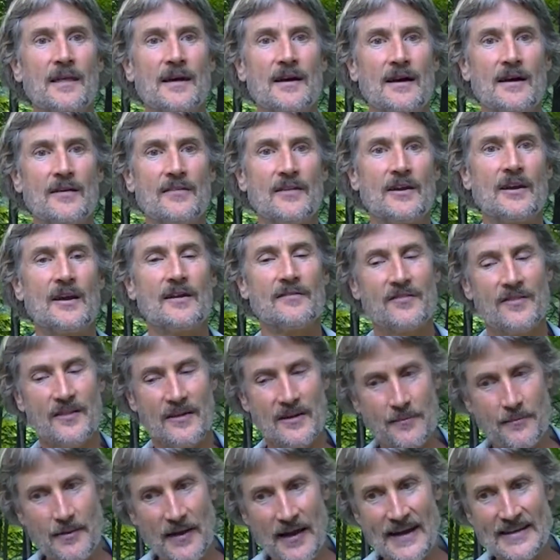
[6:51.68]
They have the
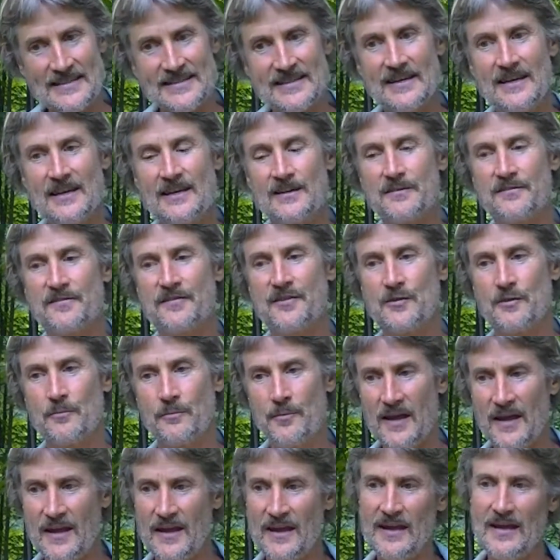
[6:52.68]
capacity to feel
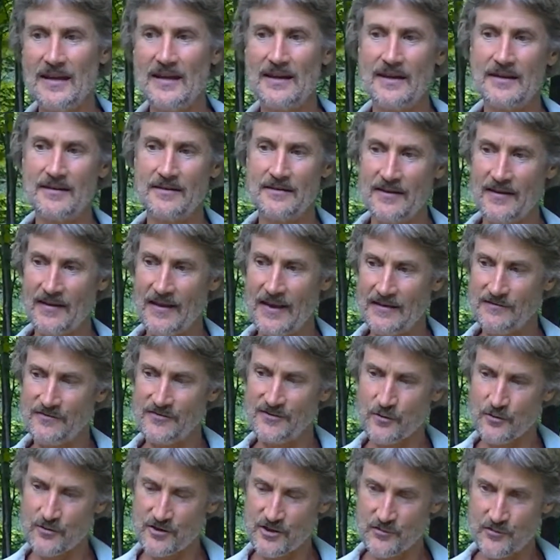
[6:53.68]
pain, and they have
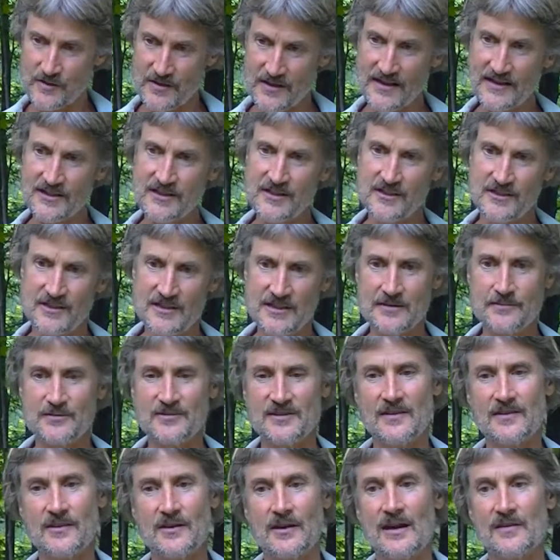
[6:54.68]
social relationships, and
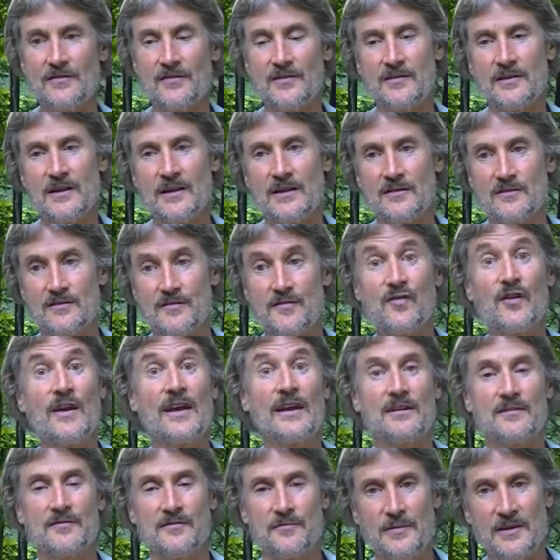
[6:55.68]
they're afraid
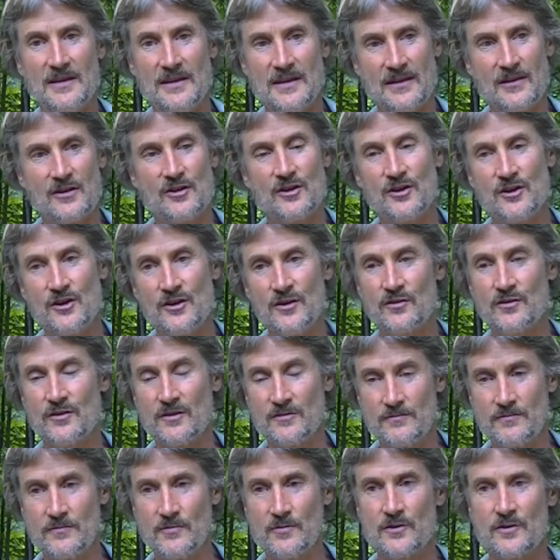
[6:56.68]
of being hurt
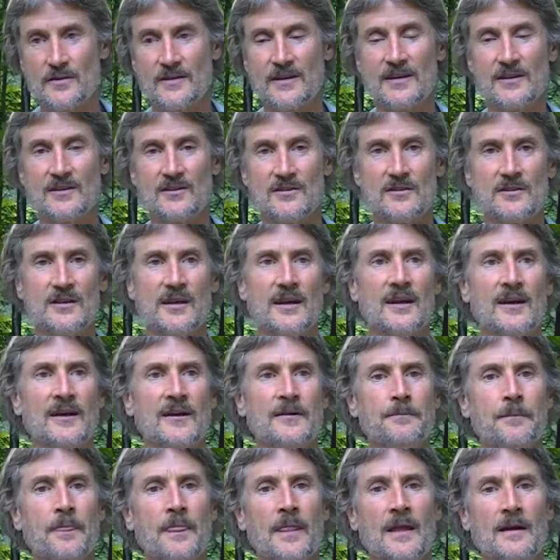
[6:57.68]
or killed.
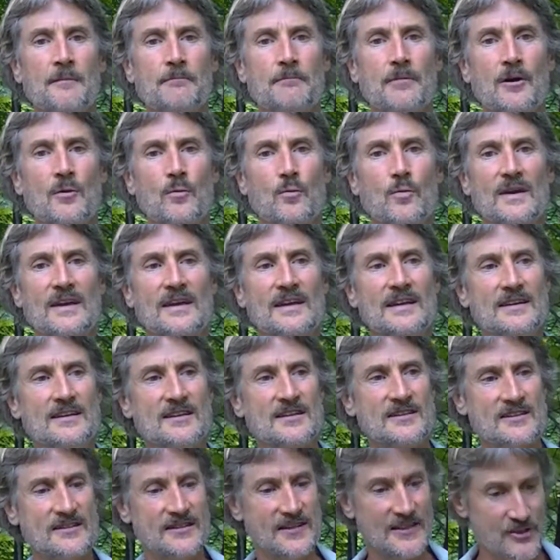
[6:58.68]
But we
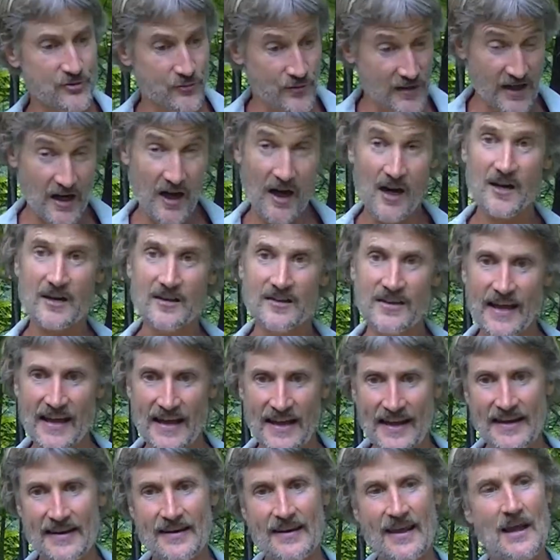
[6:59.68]
just disregard
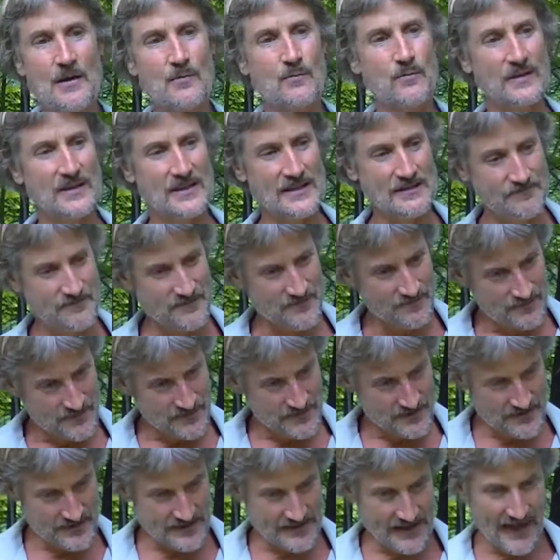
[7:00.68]
that, and we
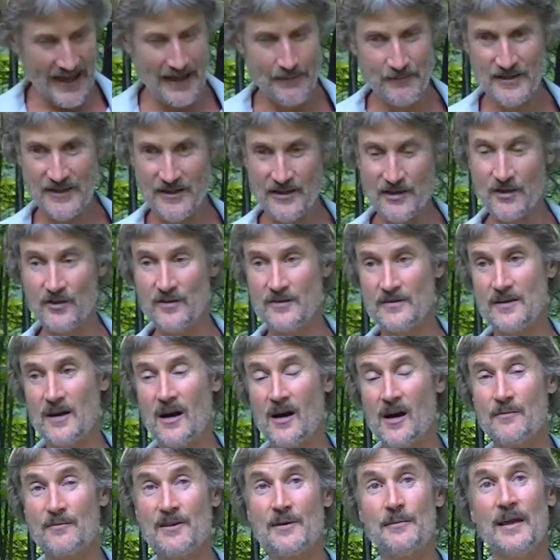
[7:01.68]
stab and kill and
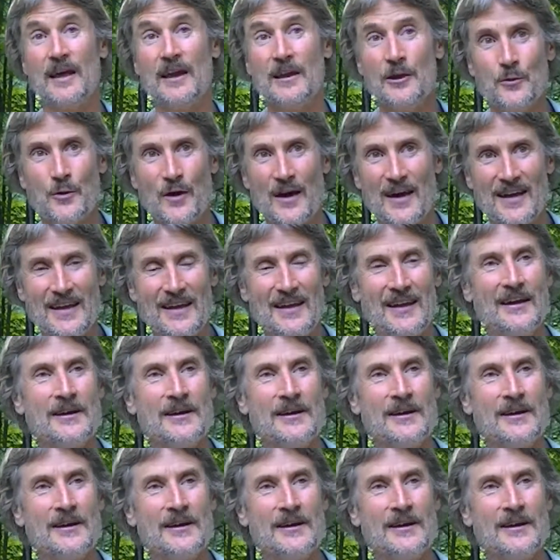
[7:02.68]
harm them anyway.